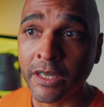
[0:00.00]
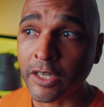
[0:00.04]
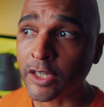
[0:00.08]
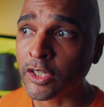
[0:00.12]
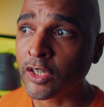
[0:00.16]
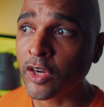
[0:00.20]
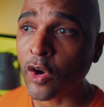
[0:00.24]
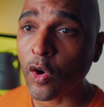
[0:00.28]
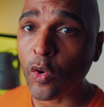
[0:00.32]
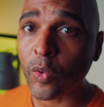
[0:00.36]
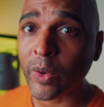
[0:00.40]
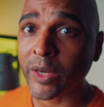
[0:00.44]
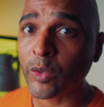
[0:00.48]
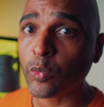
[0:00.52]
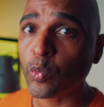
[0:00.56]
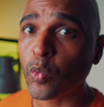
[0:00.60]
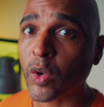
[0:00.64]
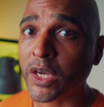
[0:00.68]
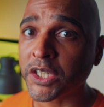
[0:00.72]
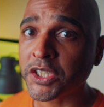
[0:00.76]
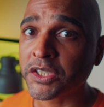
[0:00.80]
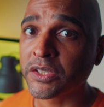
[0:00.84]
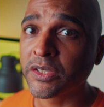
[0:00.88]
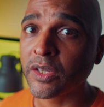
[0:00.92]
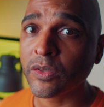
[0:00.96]
Go and
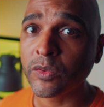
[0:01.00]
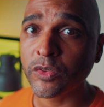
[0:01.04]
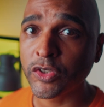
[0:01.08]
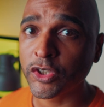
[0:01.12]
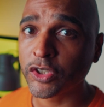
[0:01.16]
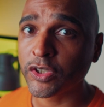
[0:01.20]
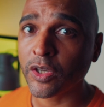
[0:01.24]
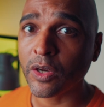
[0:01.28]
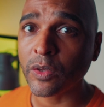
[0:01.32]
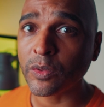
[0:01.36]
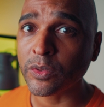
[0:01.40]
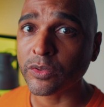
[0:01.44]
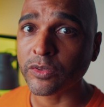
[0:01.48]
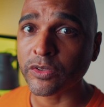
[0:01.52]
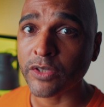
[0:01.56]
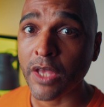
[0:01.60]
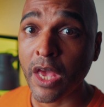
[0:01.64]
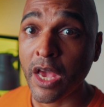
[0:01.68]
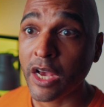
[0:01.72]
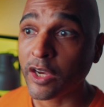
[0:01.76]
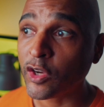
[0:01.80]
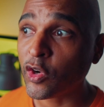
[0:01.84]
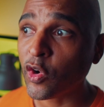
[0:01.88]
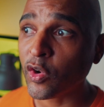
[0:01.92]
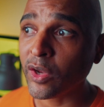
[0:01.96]
watch those shows.
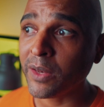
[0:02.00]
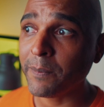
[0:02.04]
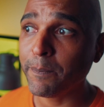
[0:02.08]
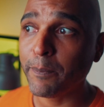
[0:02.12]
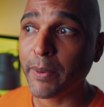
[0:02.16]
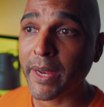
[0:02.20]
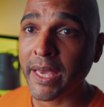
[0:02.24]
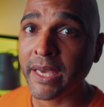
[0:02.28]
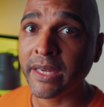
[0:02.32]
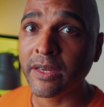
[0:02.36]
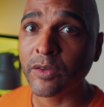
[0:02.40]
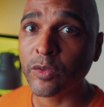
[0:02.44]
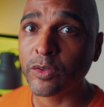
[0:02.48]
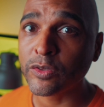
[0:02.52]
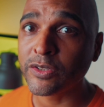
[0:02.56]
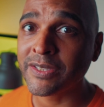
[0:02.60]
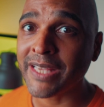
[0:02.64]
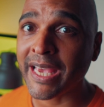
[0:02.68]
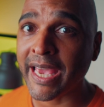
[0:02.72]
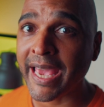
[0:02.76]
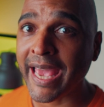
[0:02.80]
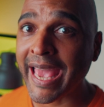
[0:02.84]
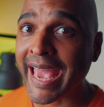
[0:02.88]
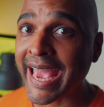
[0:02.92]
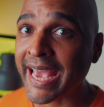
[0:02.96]
Go and play those
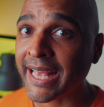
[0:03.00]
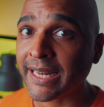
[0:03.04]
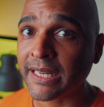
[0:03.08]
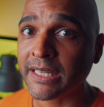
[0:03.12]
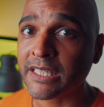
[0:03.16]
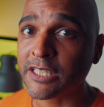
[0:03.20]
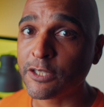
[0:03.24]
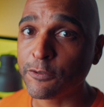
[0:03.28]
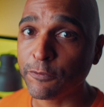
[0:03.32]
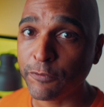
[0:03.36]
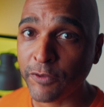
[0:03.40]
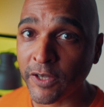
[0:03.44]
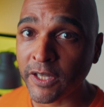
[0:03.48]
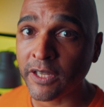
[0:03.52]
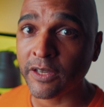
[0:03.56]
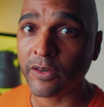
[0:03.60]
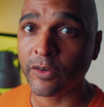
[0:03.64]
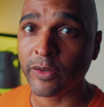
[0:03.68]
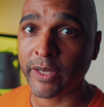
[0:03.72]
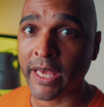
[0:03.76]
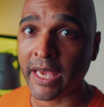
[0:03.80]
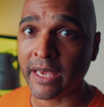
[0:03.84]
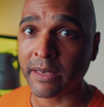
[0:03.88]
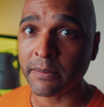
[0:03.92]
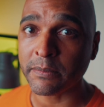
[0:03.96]
endless video
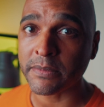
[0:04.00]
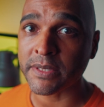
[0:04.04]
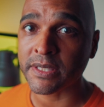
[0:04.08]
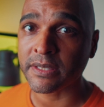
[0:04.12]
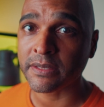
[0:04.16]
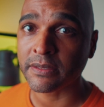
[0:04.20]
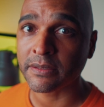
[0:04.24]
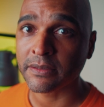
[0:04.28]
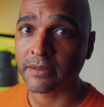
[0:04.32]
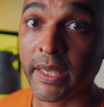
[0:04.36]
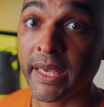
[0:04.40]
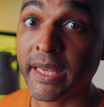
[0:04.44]
games.